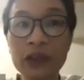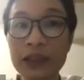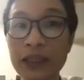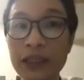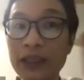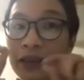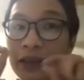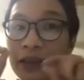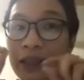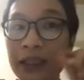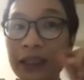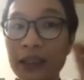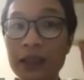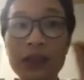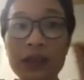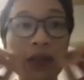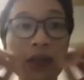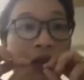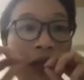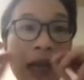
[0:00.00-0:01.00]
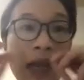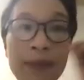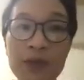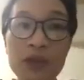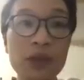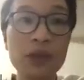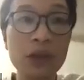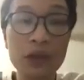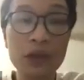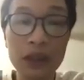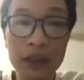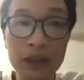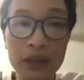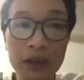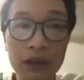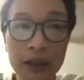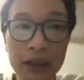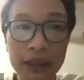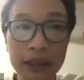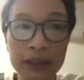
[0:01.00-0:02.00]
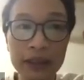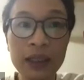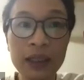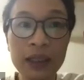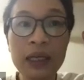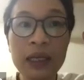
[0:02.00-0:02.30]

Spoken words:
That's absolutely correct.